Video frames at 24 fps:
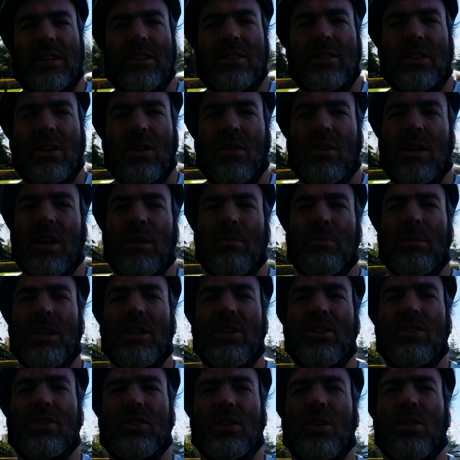so let me
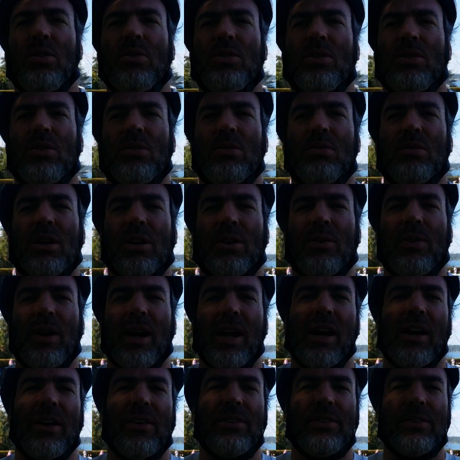show you
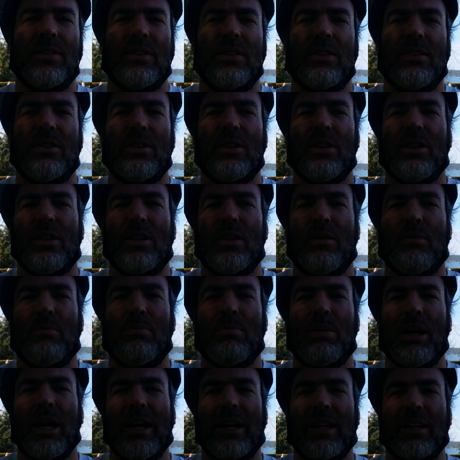around the
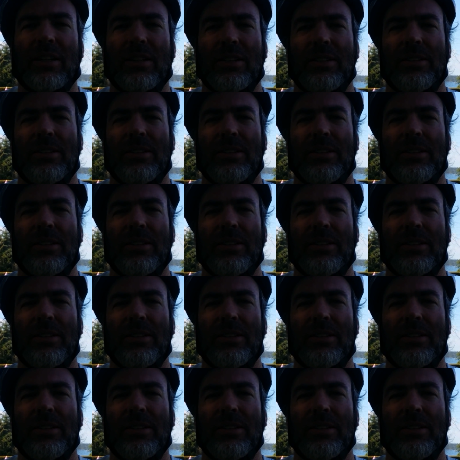bike.